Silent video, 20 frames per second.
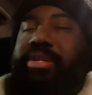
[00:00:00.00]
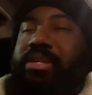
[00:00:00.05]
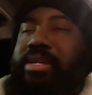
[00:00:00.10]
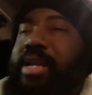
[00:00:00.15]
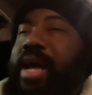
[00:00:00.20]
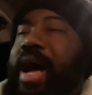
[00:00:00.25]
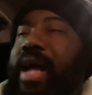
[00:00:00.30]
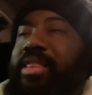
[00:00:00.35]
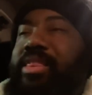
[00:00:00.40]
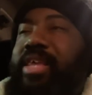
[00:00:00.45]

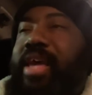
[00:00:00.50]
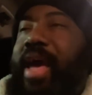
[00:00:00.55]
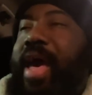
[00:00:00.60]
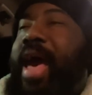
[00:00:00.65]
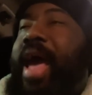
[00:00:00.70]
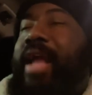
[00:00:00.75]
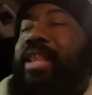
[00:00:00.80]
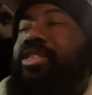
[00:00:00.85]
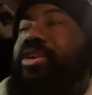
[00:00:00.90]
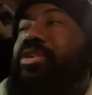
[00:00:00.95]
not to
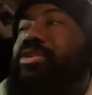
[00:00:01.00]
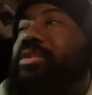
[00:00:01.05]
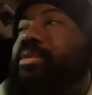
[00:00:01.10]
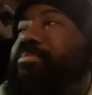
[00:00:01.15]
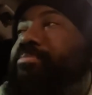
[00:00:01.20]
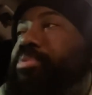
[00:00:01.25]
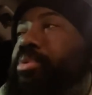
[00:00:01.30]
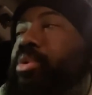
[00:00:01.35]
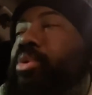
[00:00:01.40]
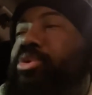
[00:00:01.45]
act on the
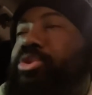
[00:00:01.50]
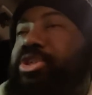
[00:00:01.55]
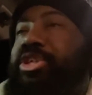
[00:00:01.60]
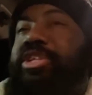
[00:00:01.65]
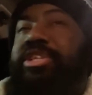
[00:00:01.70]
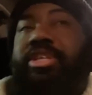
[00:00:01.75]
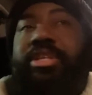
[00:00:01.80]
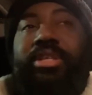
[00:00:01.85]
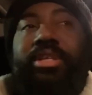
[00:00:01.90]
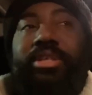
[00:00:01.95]

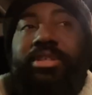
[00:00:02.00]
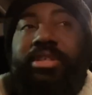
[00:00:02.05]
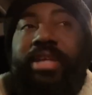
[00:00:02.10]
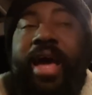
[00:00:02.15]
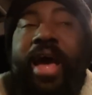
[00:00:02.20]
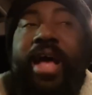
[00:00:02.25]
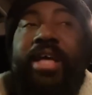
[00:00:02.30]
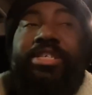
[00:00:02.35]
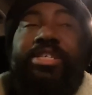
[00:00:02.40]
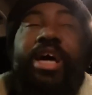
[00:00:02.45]
bullshit that the
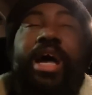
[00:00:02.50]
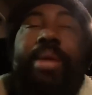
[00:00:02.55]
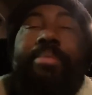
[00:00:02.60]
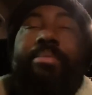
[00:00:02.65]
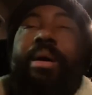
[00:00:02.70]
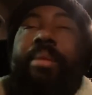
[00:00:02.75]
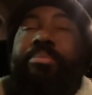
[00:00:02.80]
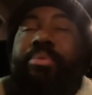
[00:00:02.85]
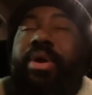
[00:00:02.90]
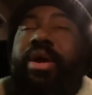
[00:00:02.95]
dad's side of
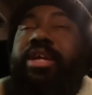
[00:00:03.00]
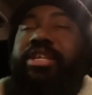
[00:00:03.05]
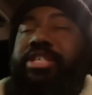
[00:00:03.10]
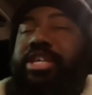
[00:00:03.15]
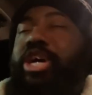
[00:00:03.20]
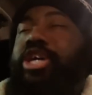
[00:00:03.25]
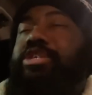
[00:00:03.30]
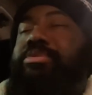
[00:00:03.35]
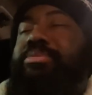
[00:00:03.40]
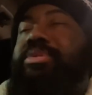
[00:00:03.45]
my brain
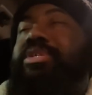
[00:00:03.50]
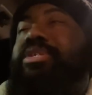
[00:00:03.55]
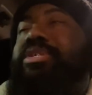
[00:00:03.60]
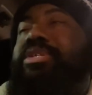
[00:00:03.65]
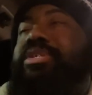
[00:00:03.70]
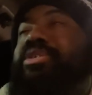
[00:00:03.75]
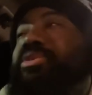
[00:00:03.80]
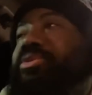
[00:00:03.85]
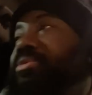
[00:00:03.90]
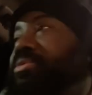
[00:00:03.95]
tells me to
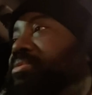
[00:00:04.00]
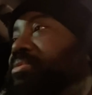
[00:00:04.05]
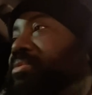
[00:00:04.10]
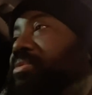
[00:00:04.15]
do.